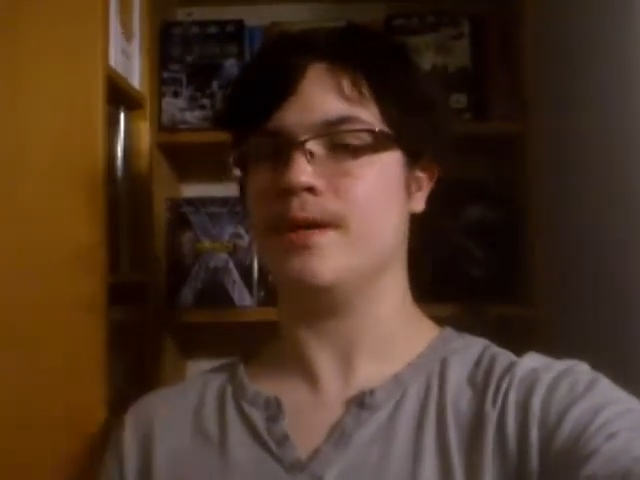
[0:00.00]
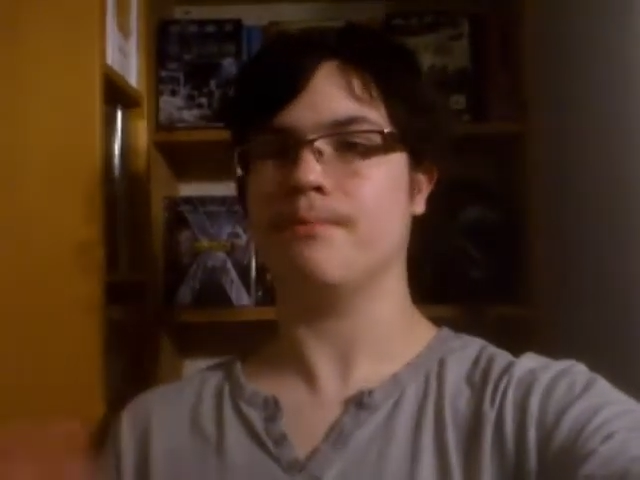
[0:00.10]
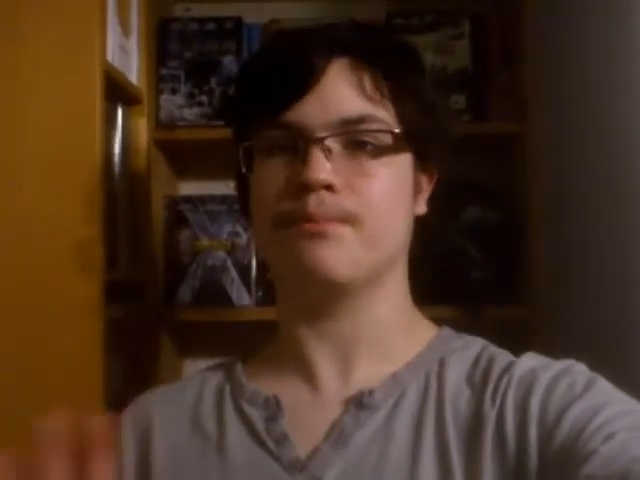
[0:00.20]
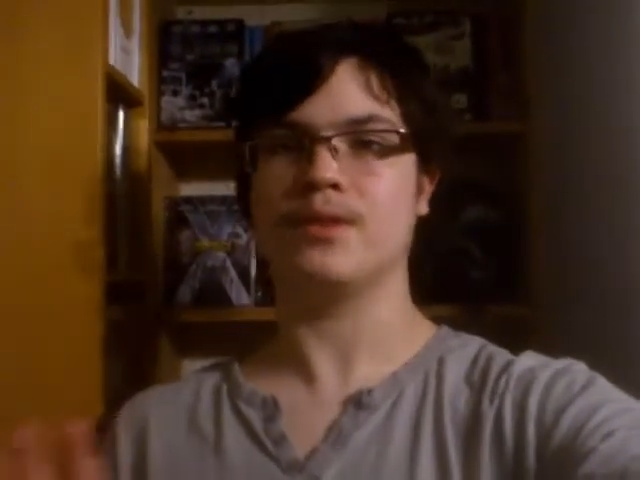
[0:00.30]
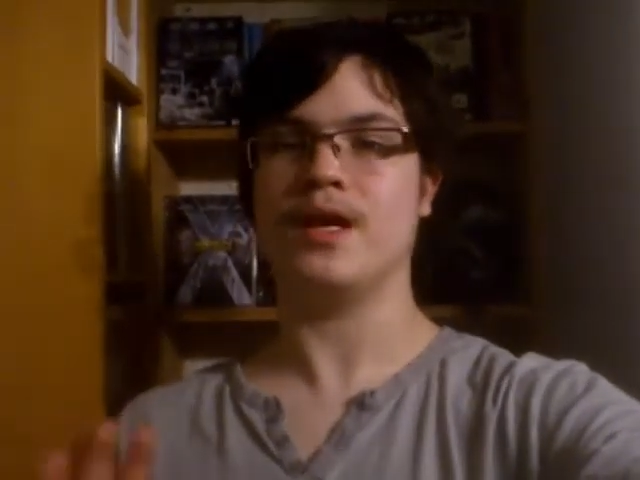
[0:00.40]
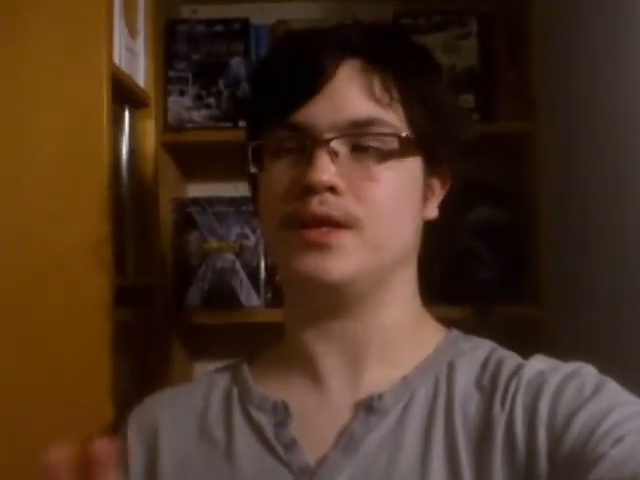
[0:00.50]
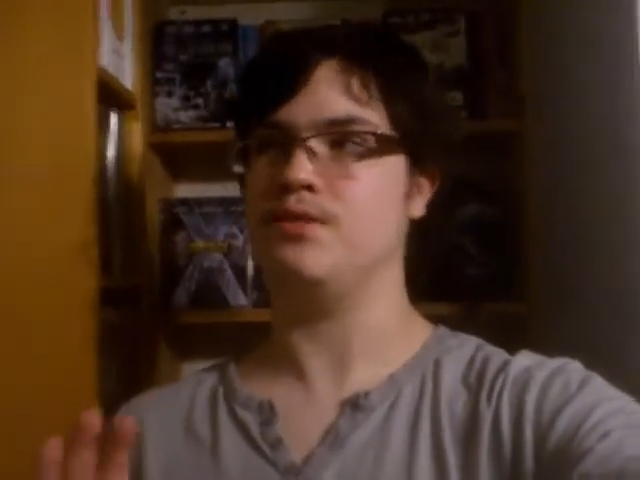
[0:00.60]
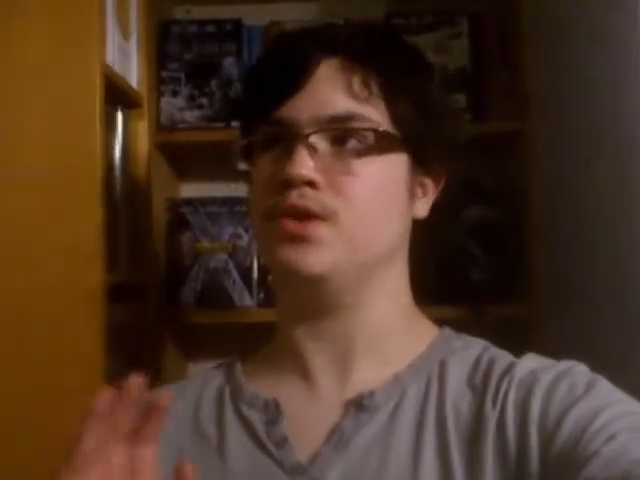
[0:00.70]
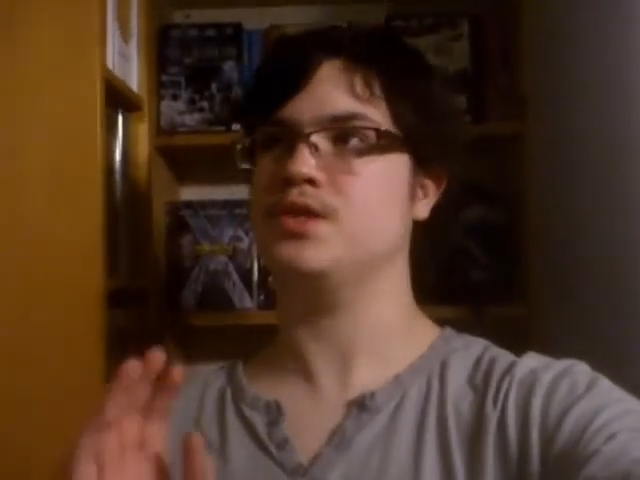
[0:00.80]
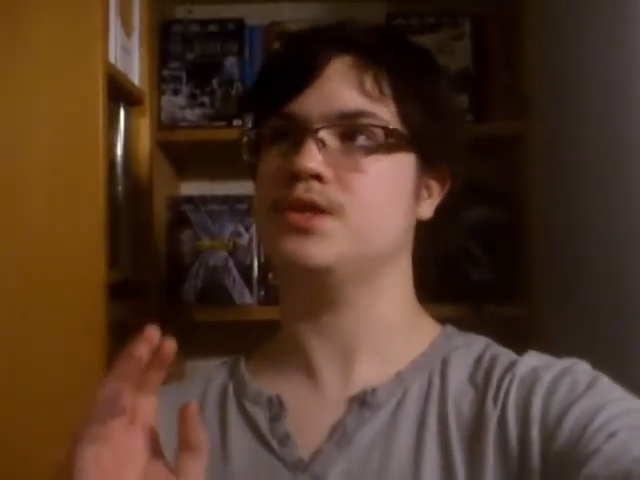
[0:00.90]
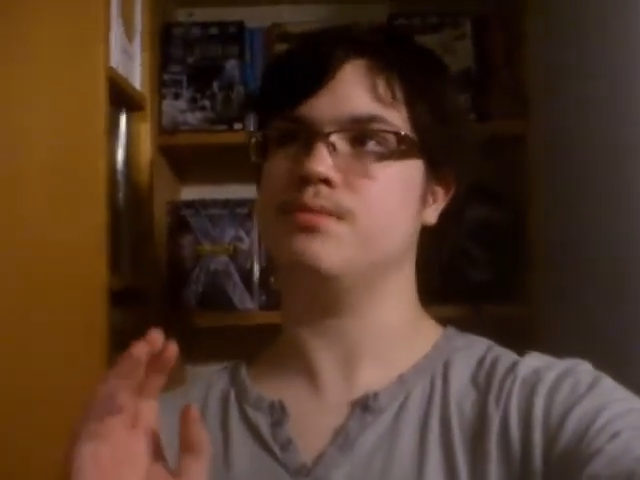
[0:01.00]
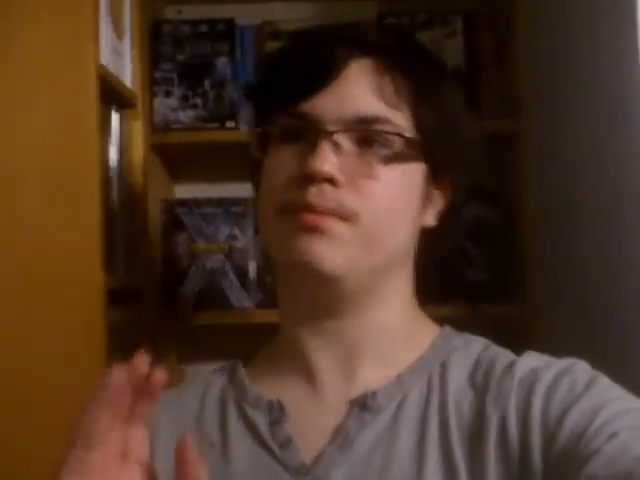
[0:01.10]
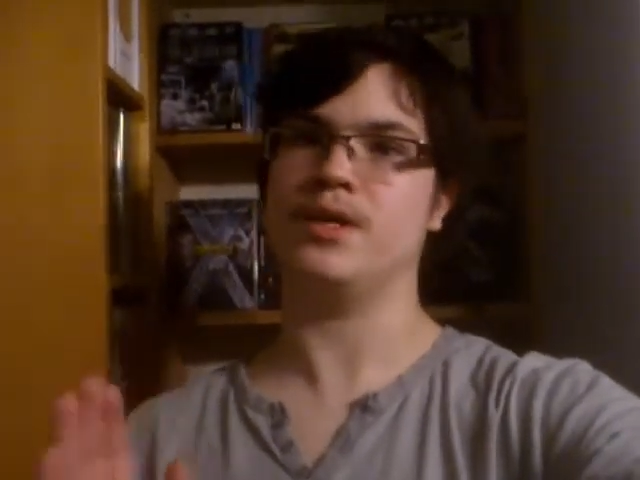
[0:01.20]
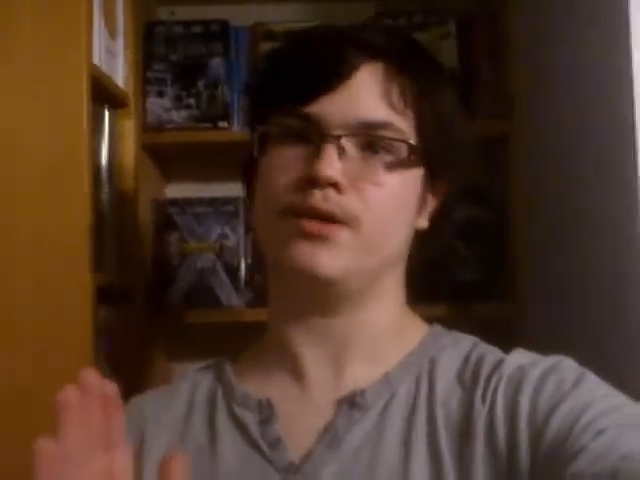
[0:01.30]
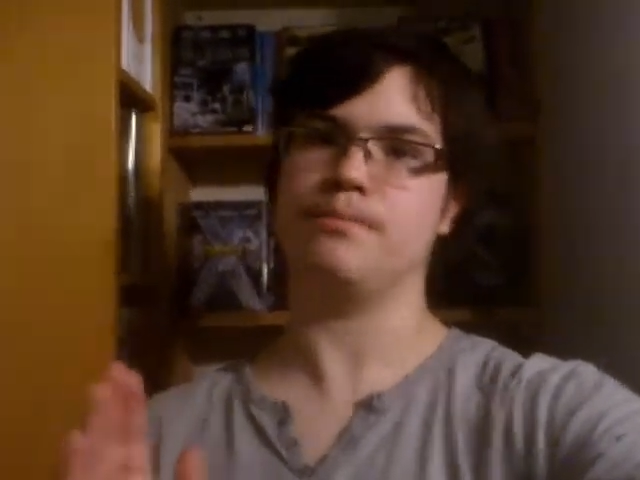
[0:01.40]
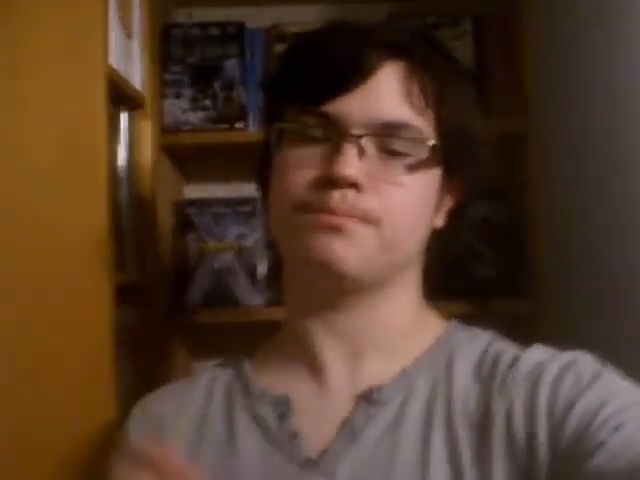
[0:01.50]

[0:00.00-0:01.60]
yeah. The acting was better.